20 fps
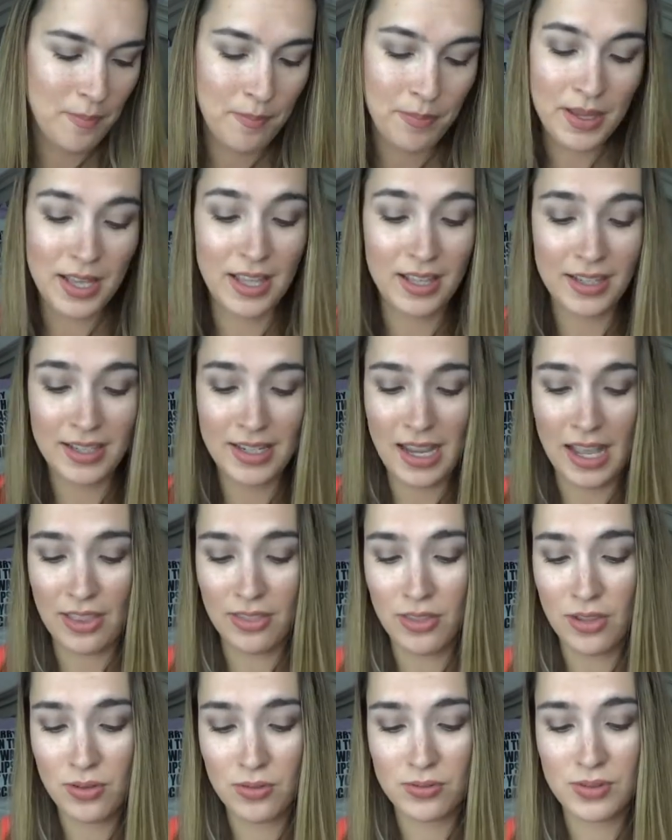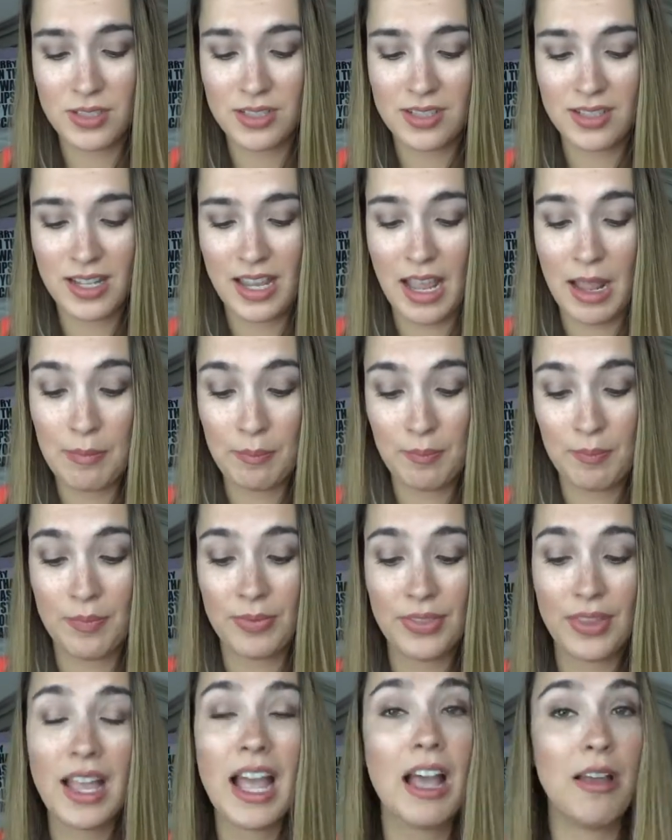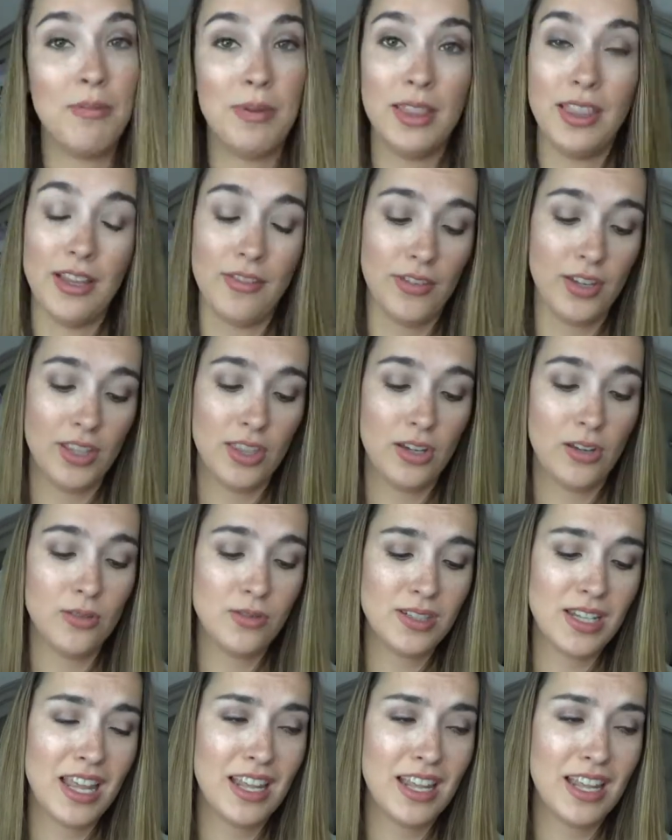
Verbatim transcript: But yeah, those, I'm I've been loving those.